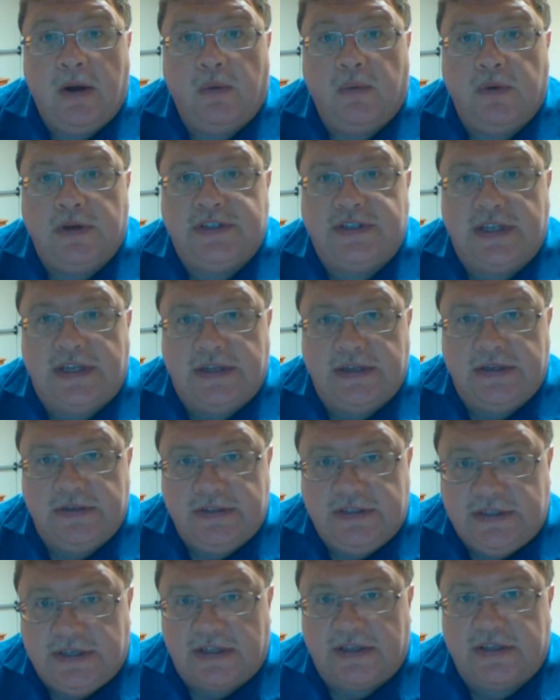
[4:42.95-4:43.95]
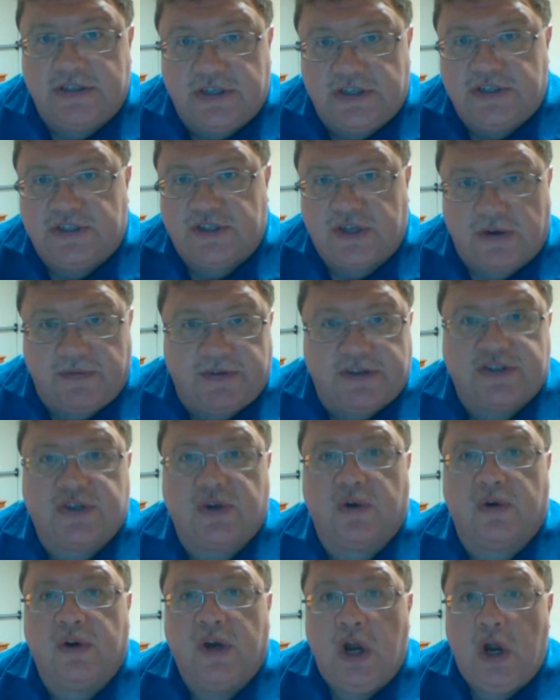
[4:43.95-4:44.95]
was that diligent service
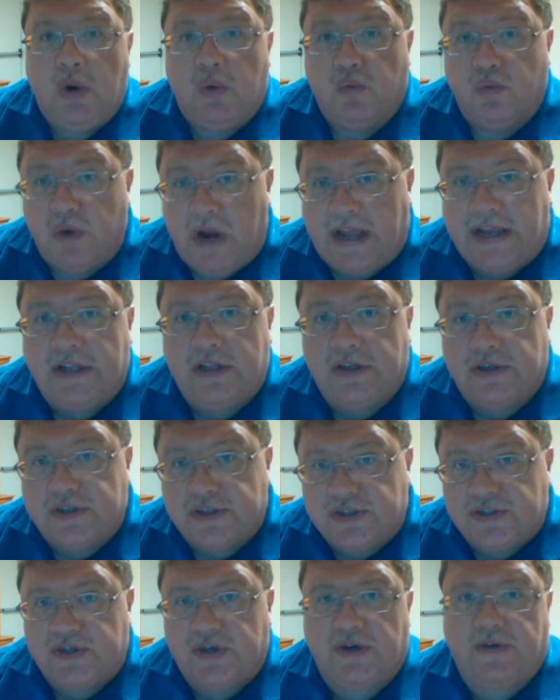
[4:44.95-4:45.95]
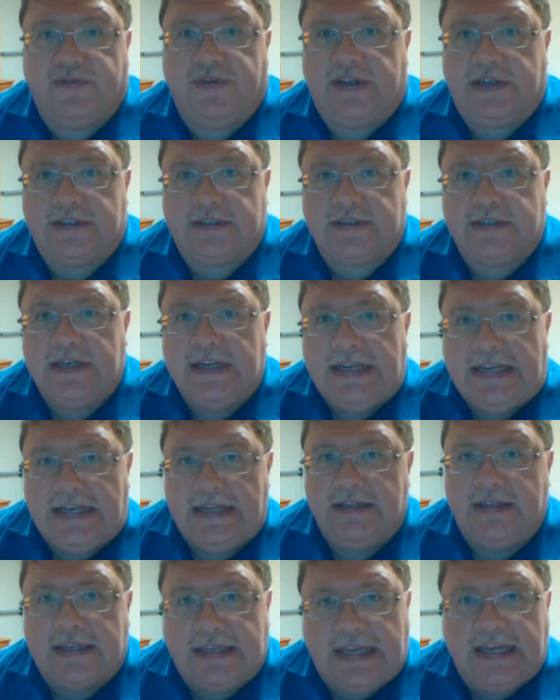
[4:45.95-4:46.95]
or regular service
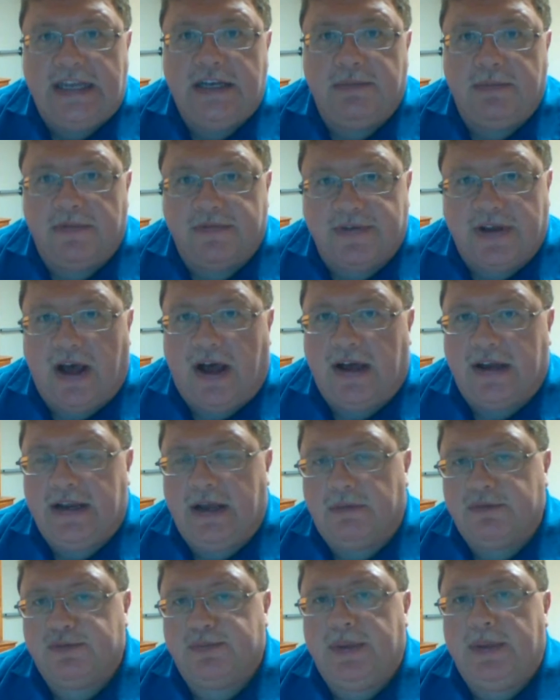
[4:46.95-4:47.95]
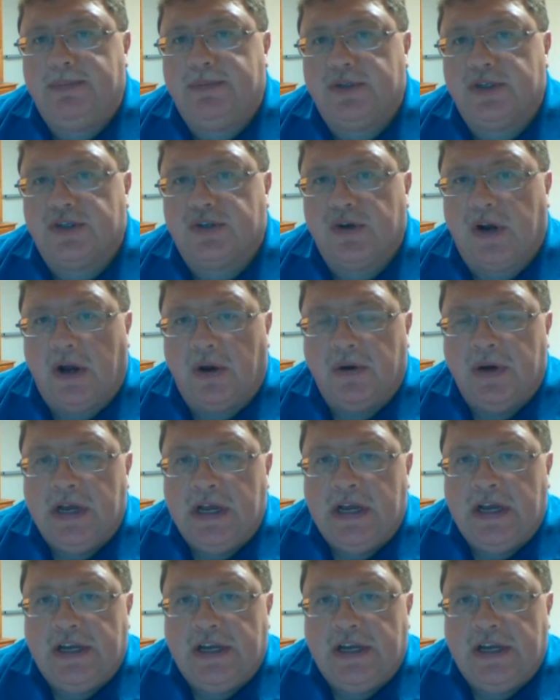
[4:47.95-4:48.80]
in the kingdom of God helps people to grow.